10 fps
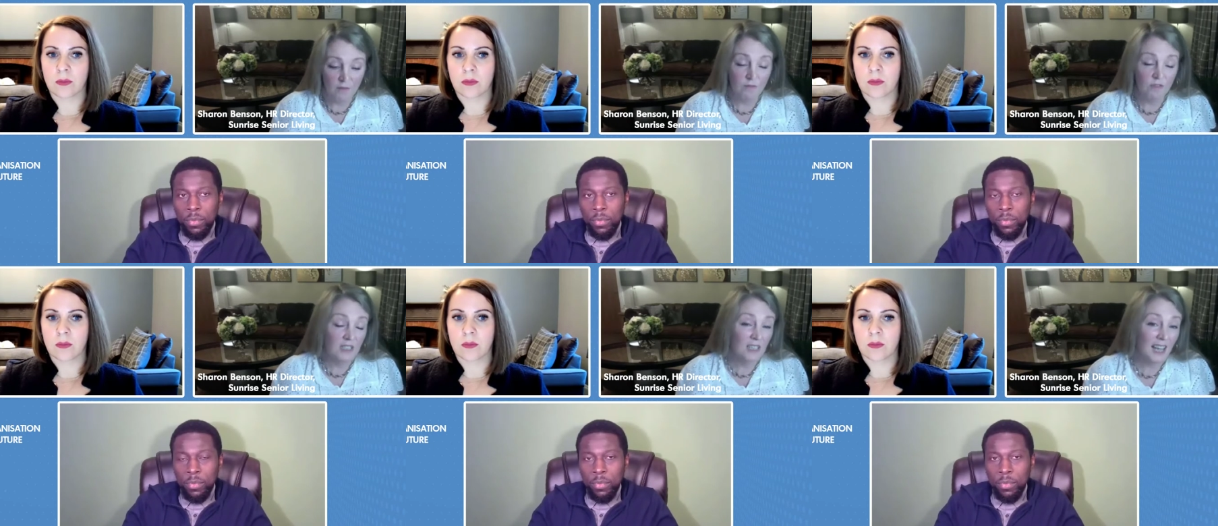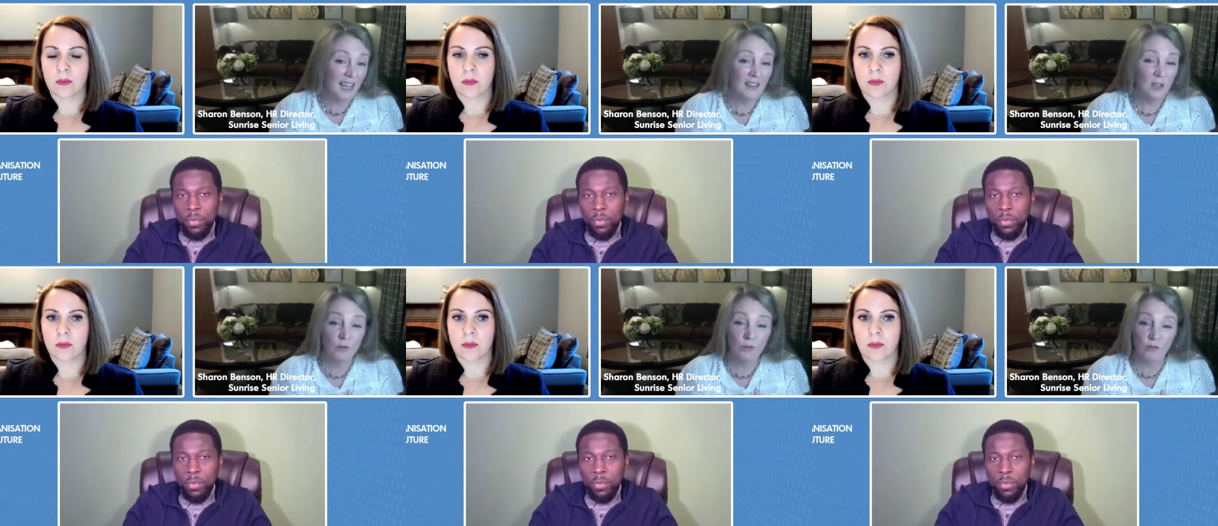Speaker 1: retain
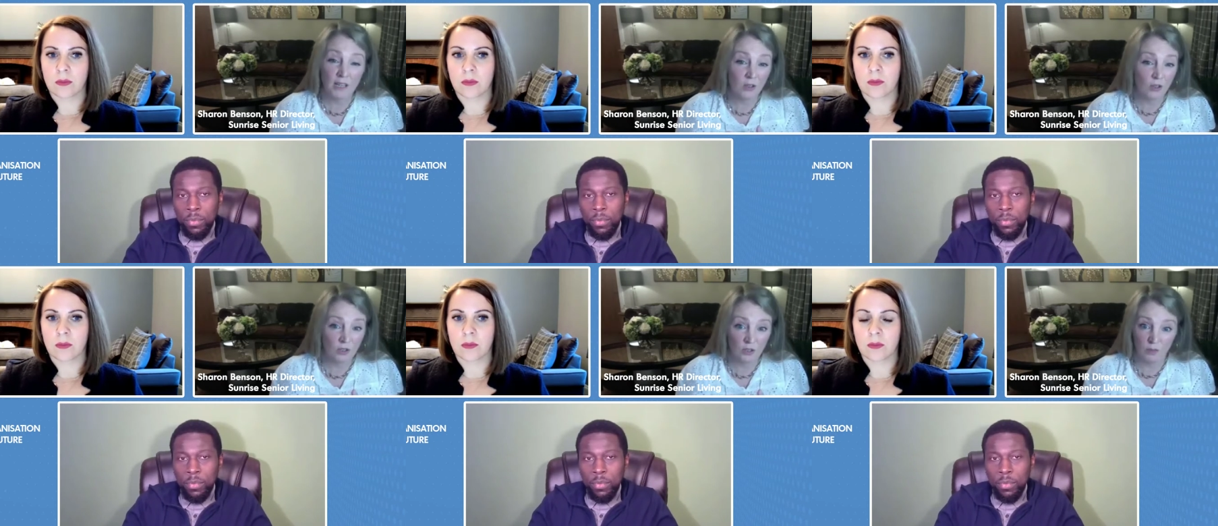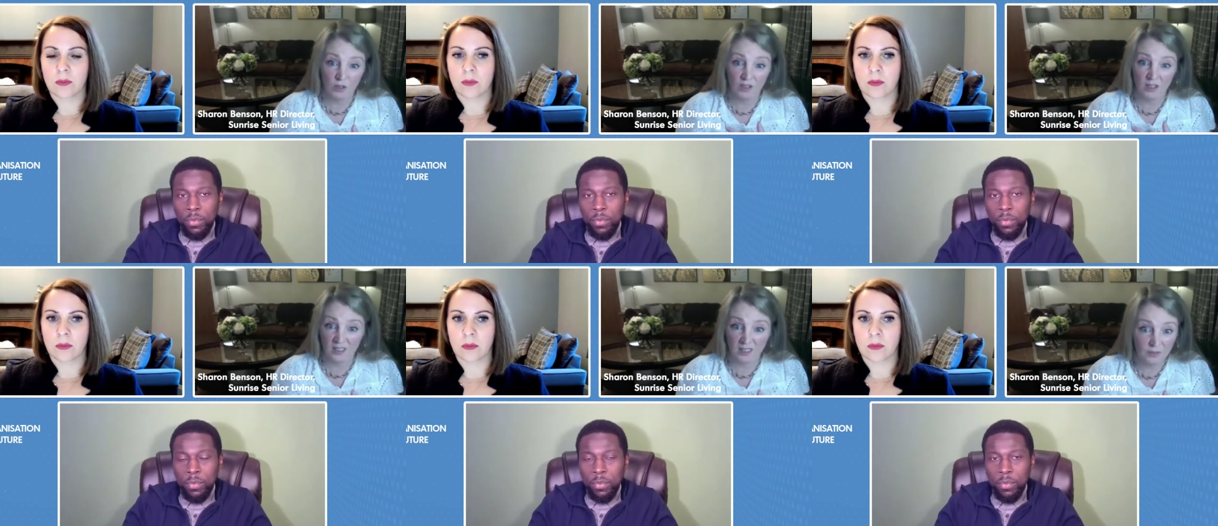those great customers that
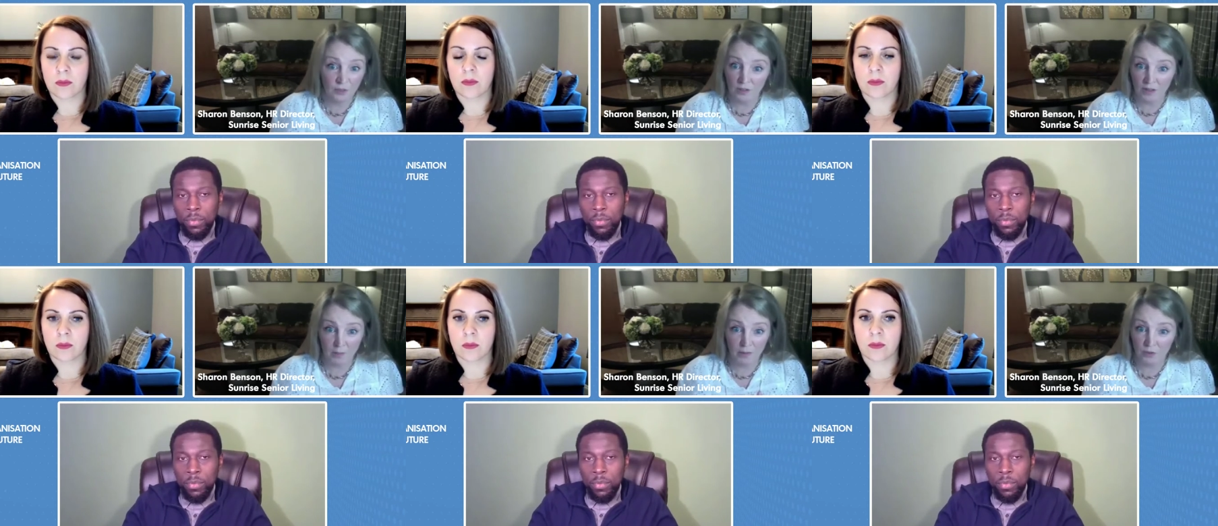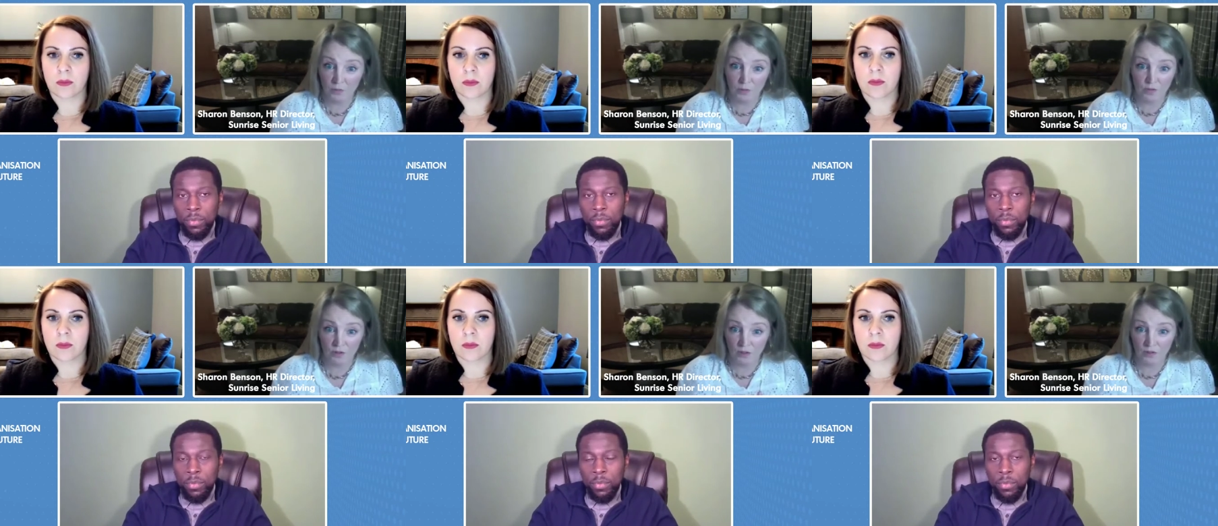are delivering great performance
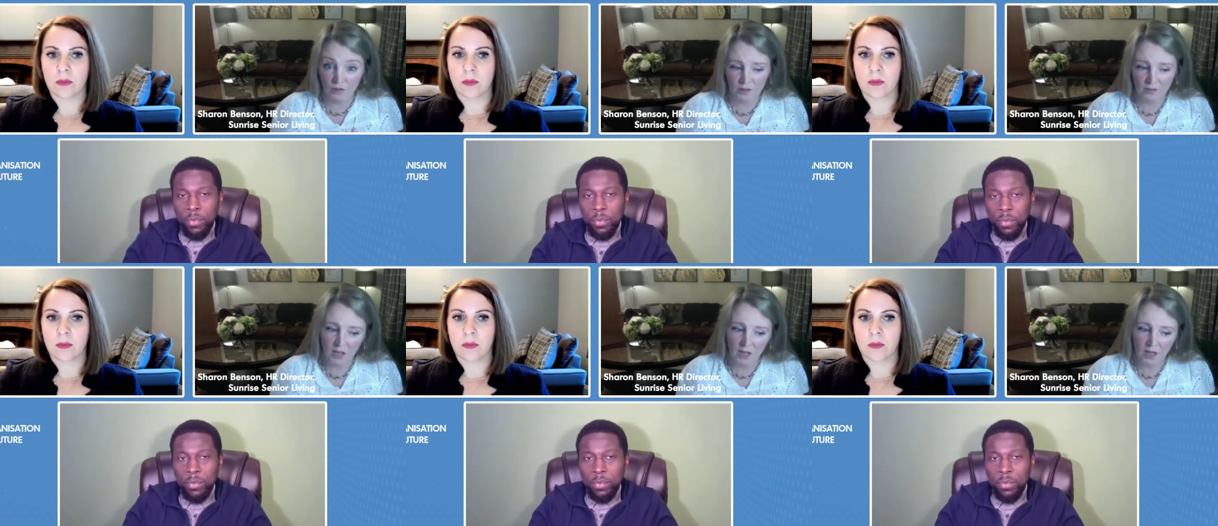results,